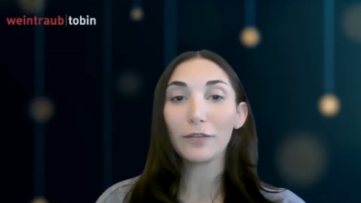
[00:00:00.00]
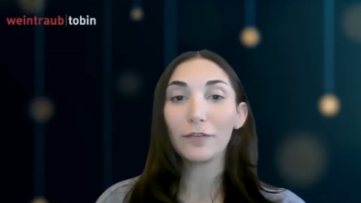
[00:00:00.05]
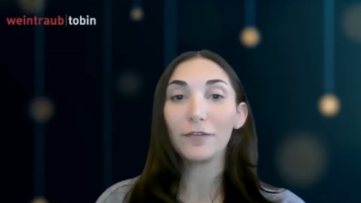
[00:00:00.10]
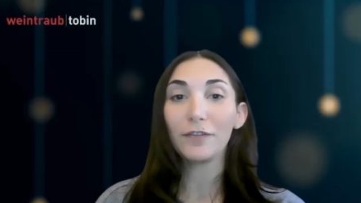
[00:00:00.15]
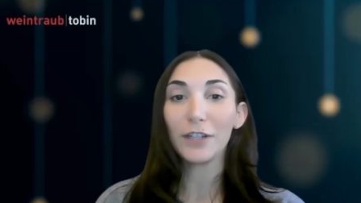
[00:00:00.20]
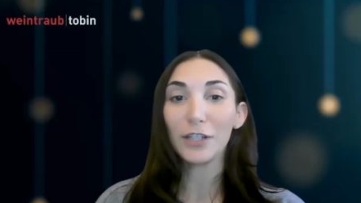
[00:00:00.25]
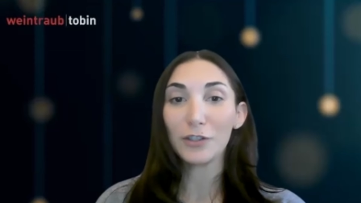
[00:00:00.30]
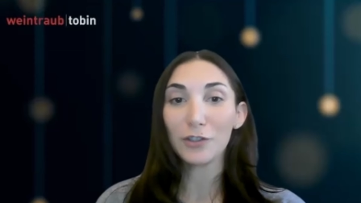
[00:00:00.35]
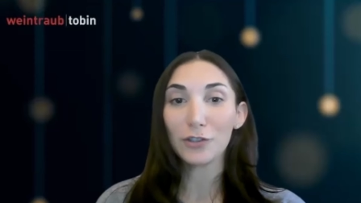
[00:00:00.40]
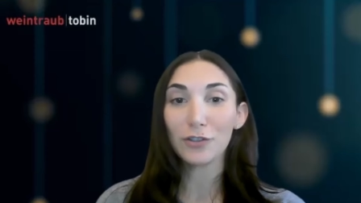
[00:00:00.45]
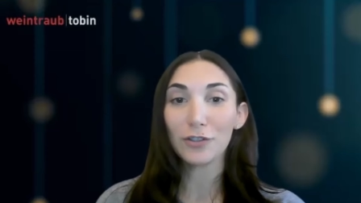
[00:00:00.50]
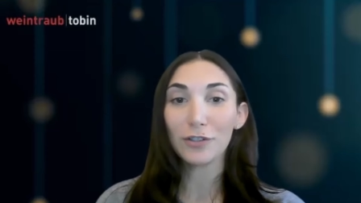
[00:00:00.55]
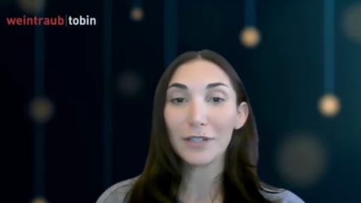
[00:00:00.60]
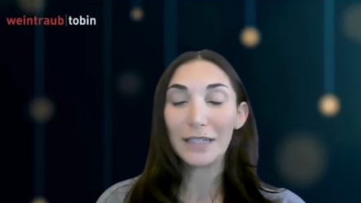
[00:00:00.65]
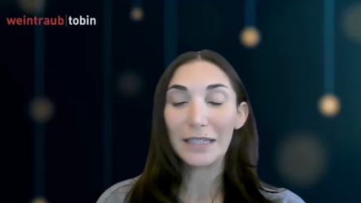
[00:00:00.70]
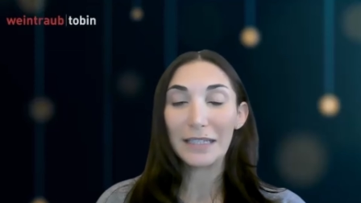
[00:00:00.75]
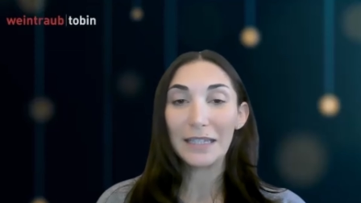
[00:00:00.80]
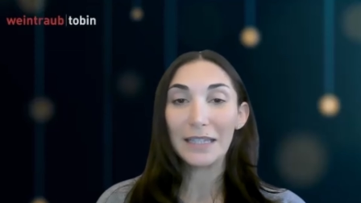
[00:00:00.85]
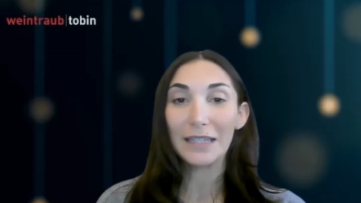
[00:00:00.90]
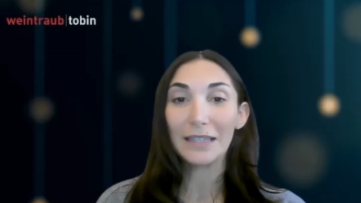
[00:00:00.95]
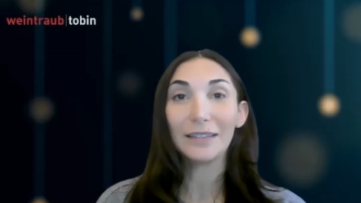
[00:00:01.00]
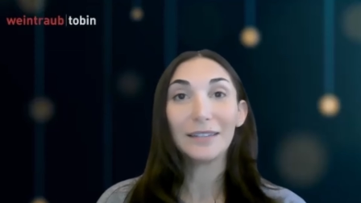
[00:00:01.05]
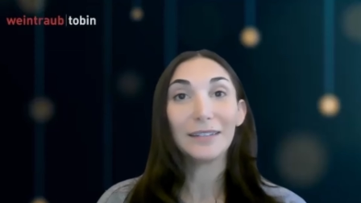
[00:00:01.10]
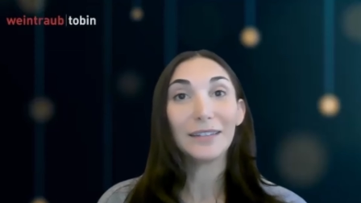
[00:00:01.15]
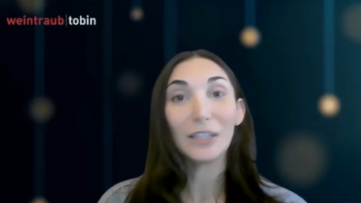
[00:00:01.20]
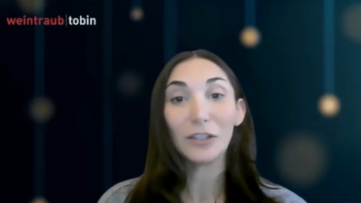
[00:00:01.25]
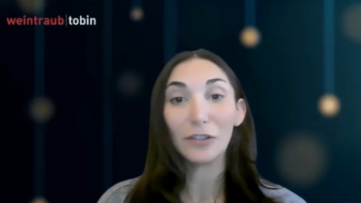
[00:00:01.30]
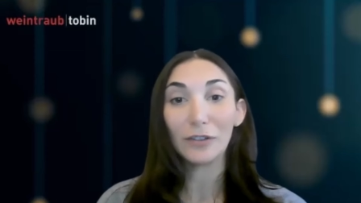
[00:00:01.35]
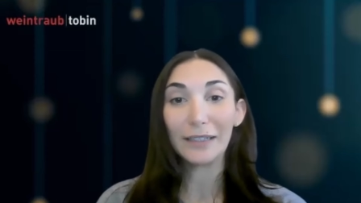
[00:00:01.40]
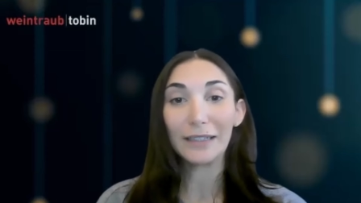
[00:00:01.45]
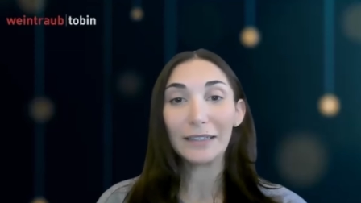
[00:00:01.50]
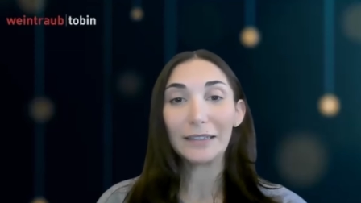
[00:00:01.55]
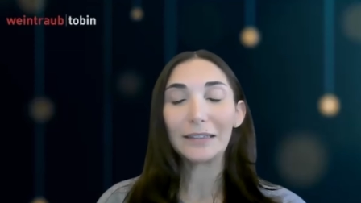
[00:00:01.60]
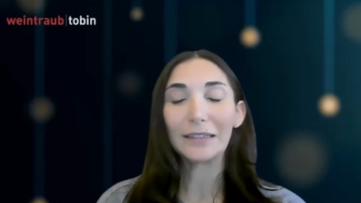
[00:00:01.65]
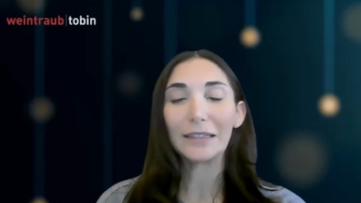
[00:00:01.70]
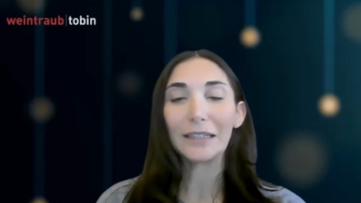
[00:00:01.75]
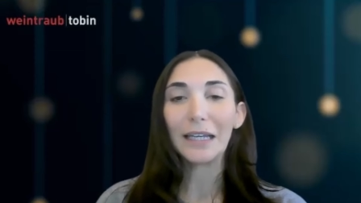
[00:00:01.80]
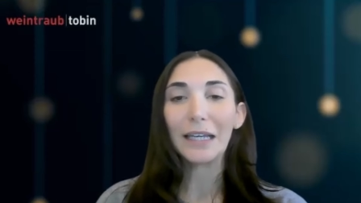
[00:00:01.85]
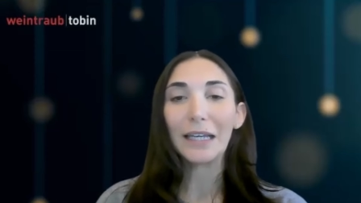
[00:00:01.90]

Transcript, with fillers: featured in the series.